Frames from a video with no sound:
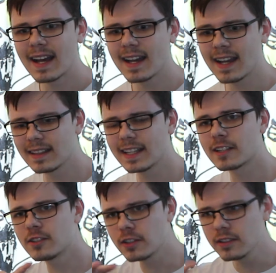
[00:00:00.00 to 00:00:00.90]
I had
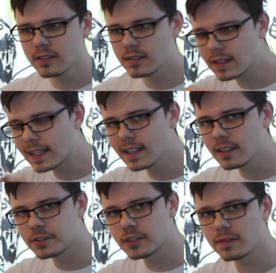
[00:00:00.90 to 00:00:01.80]
tons of little
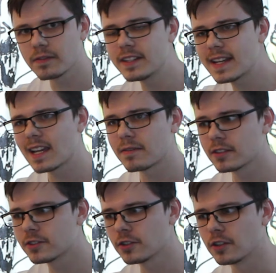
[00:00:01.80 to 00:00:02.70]
stuff the day after
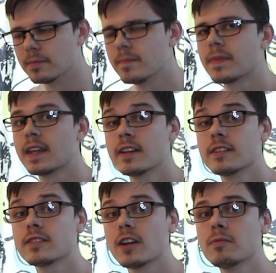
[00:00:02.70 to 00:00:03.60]
the storm.
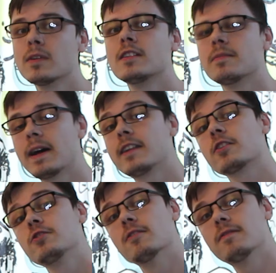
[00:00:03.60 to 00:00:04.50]
So, depending
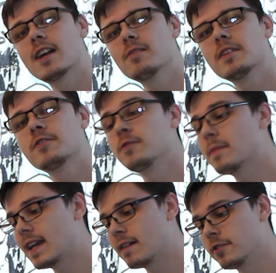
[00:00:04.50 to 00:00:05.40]
on your environment, you
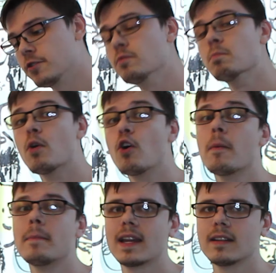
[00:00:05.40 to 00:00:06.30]
may have to do more
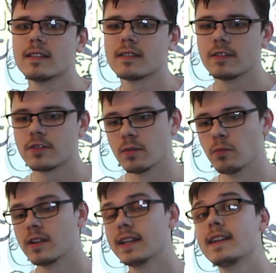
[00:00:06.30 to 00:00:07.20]
maintenance than
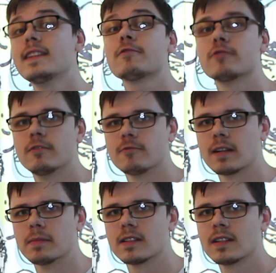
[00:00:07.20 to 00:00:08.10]
someone in a different
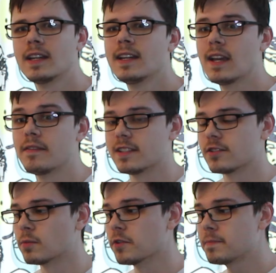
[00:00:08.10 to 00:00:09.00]
environment. If it's in
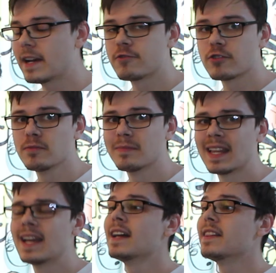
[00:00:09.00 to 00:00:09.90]
someone's bedroom,
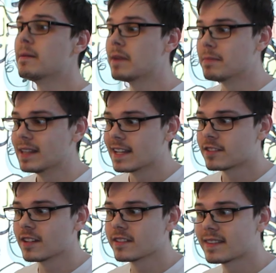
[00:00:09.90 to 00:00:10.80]
there may be less
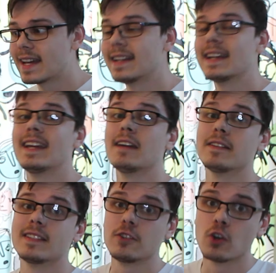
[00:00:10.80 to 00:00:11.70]
dust than if
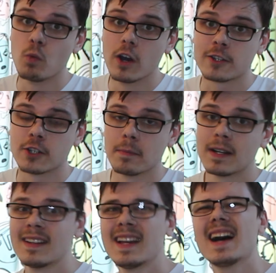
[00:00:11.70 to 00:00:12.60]
it's in your workshop,
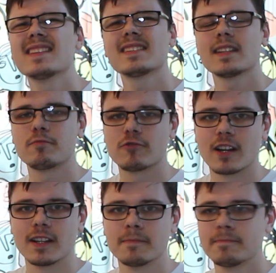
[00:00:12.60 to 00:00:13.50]
as I said
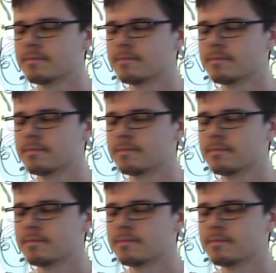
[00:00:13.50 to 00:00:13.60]
prior.